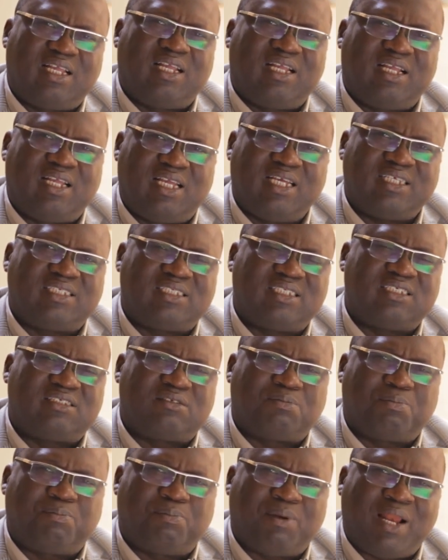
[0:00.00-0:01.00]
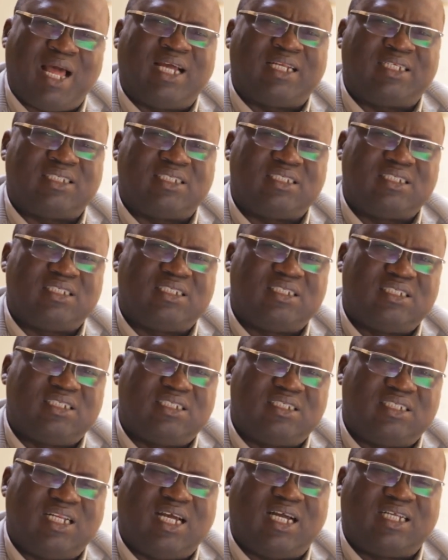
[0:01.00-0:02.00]
cases plan
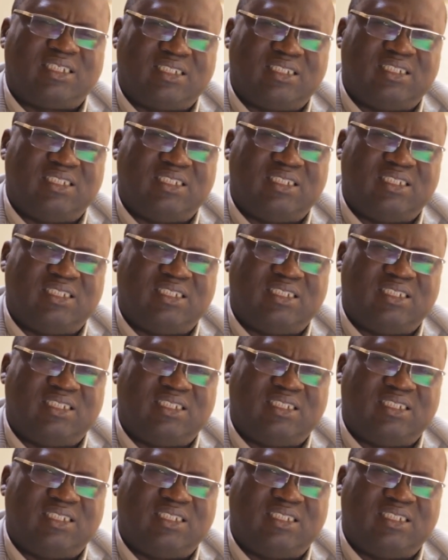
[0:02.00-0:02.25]
that the